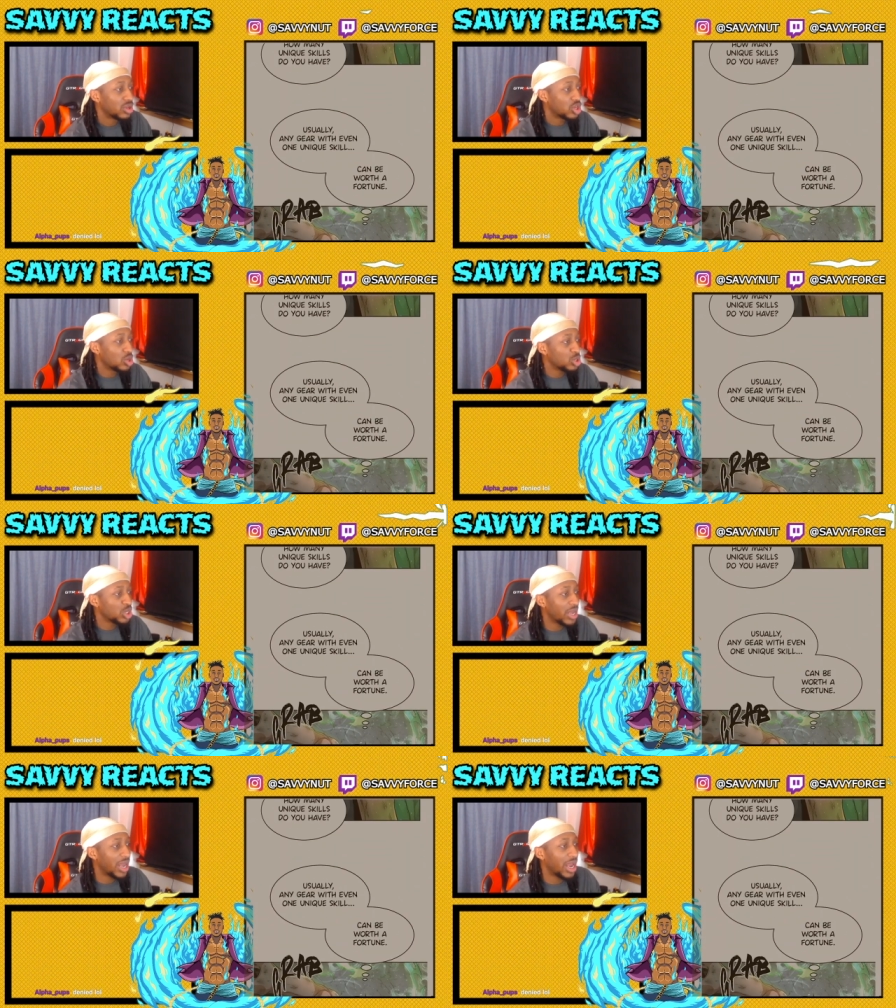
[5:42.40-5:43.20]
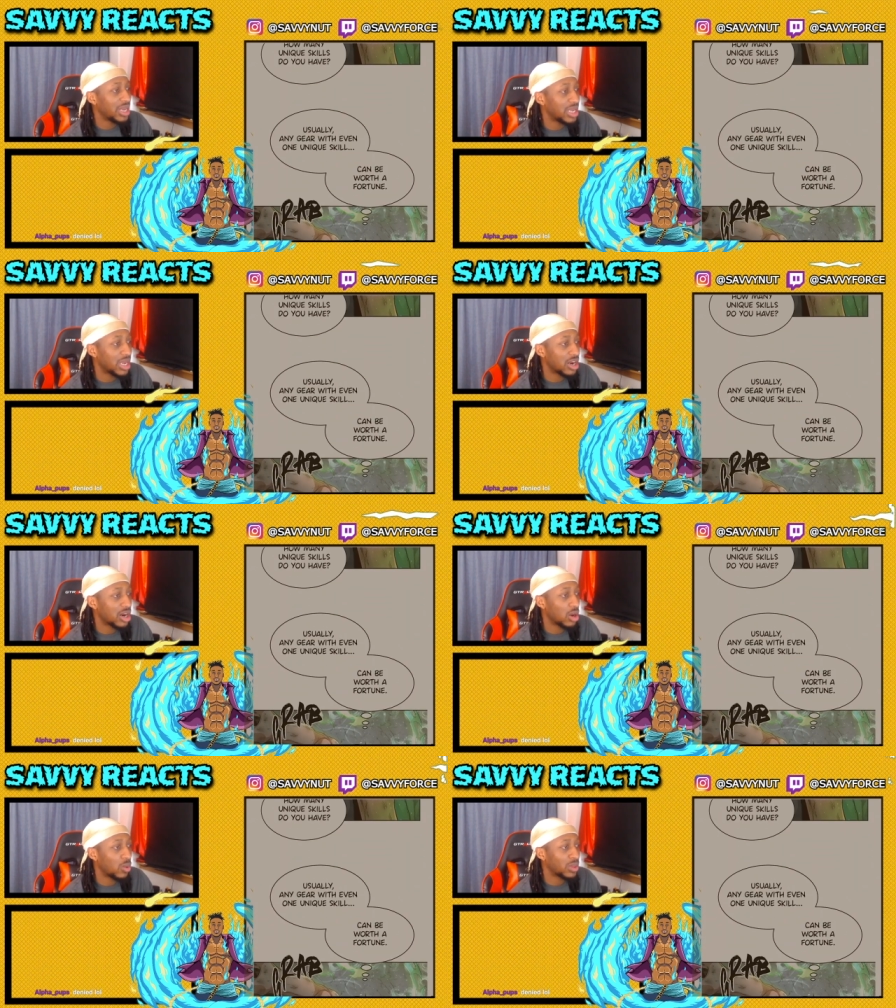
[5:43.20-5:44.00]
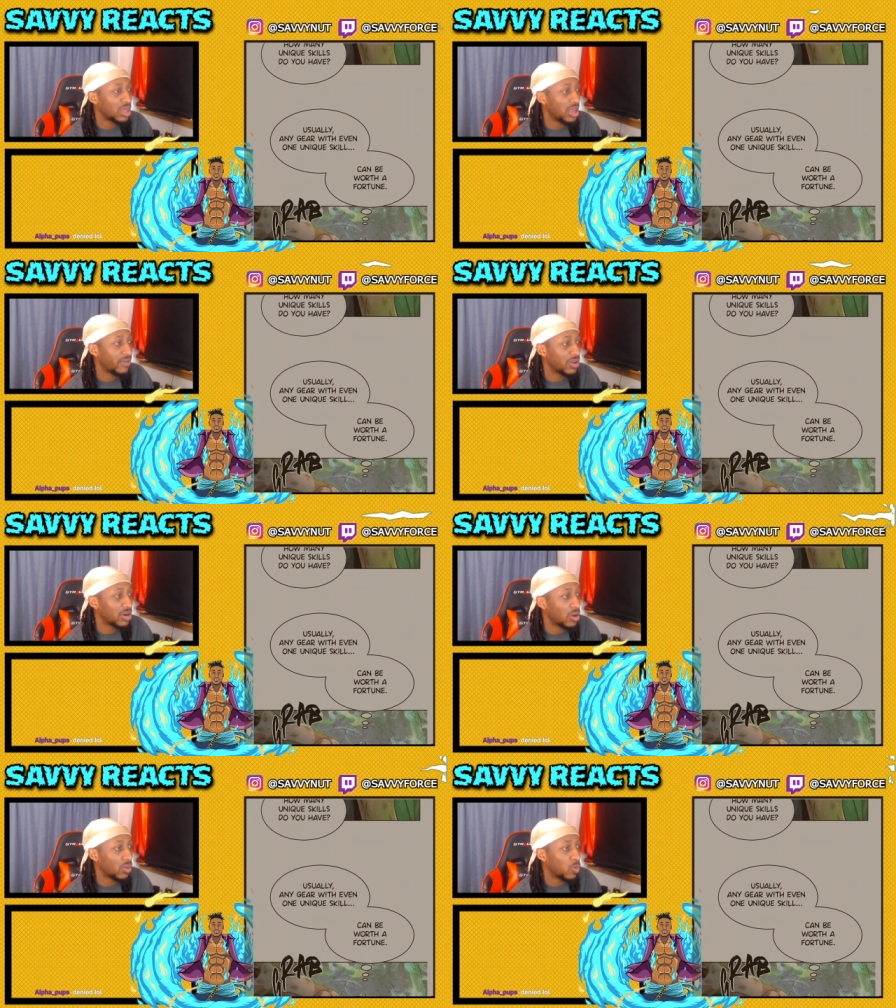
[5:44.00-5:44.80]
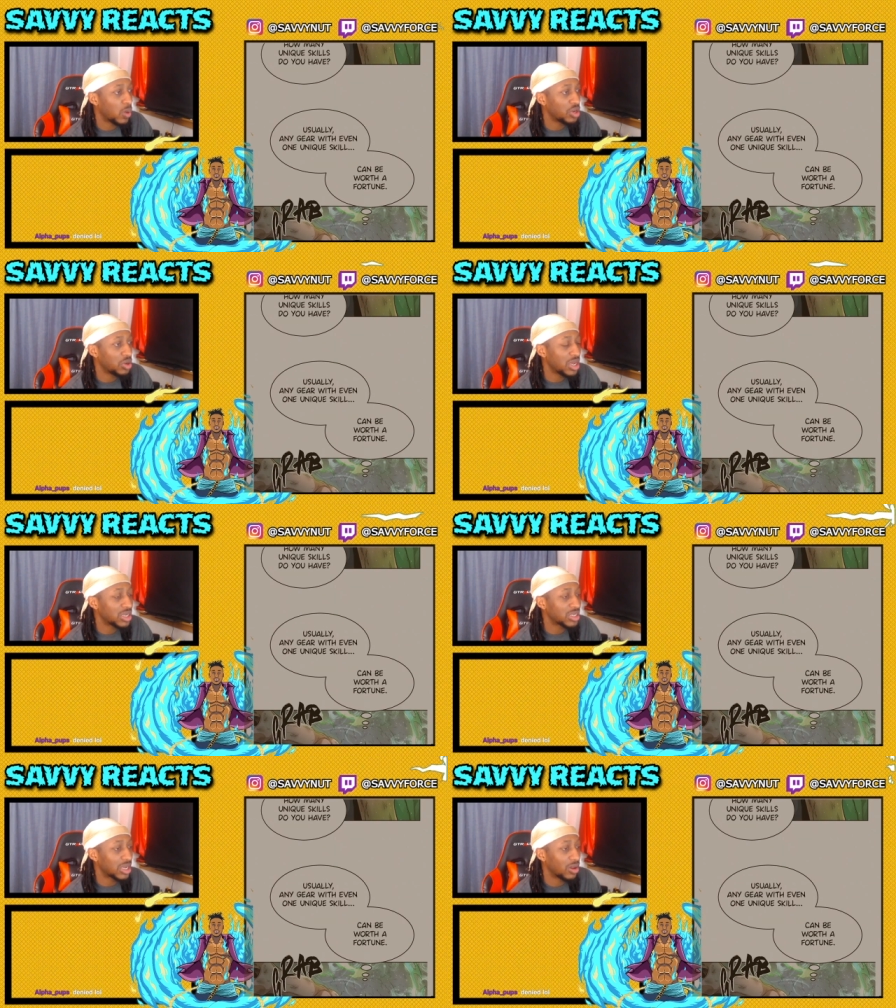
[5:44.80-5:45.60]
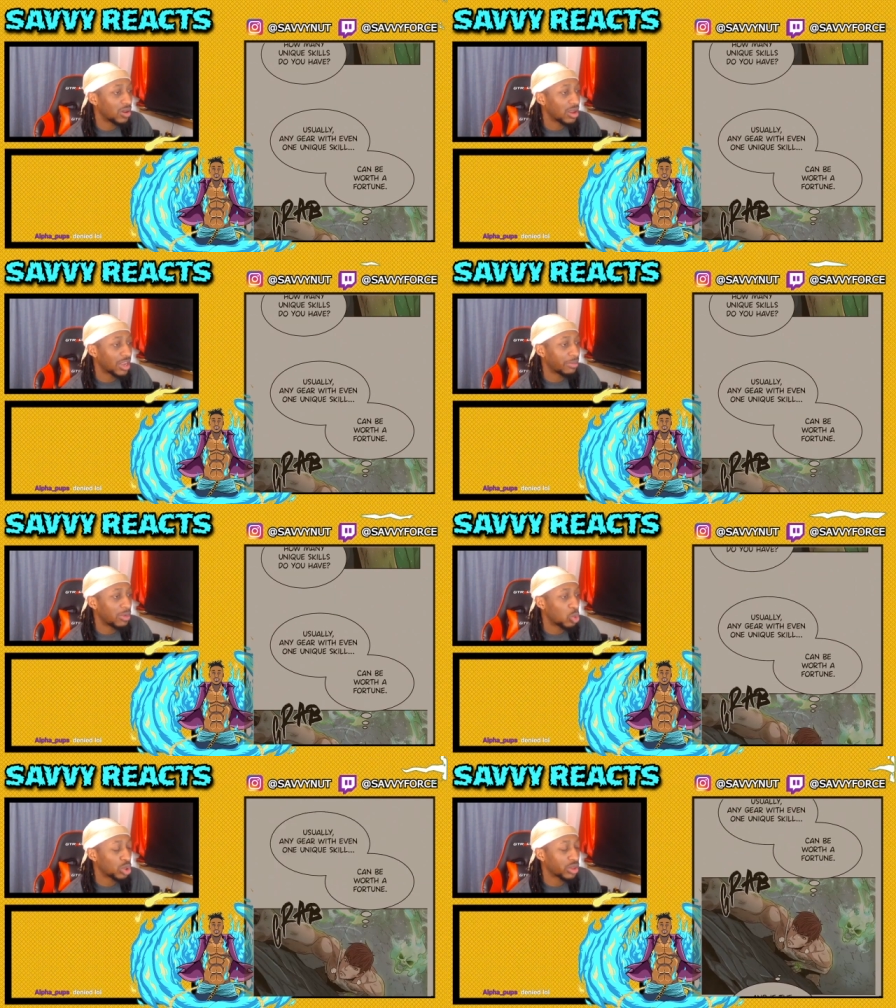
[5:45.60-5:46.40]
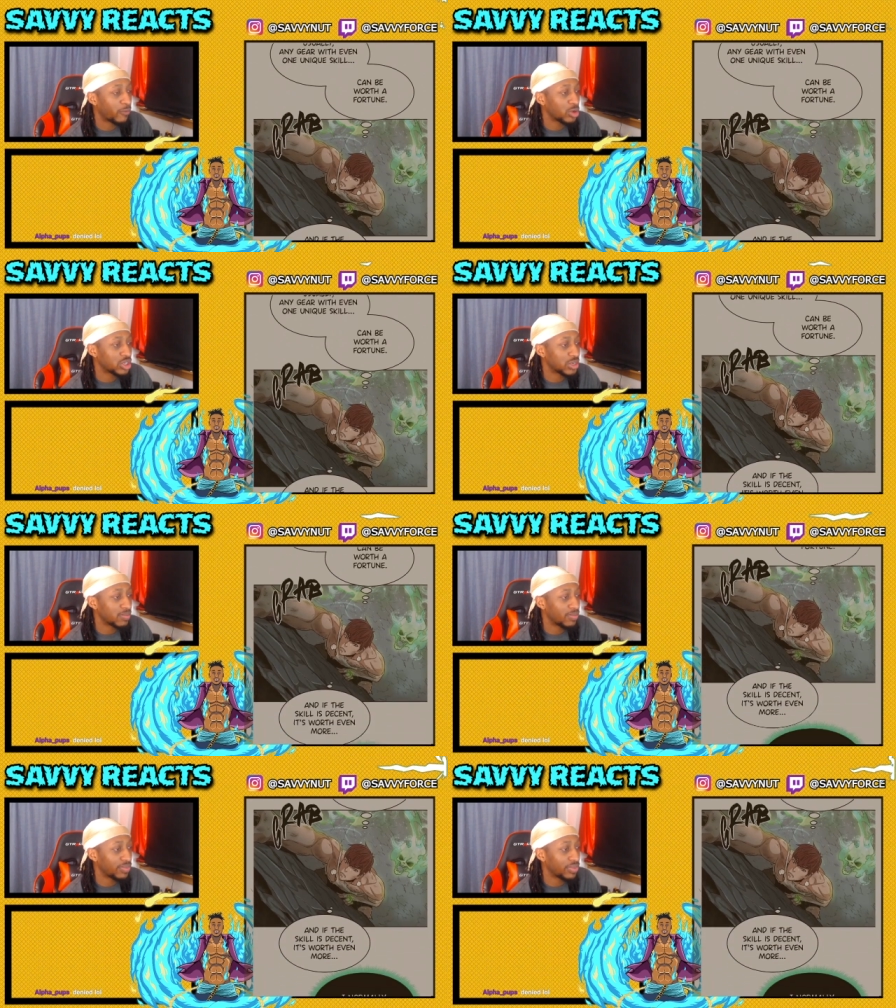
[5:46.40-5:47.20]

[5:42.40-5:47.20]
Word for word: Usually any gear with even one unique skill can be worth a fortune.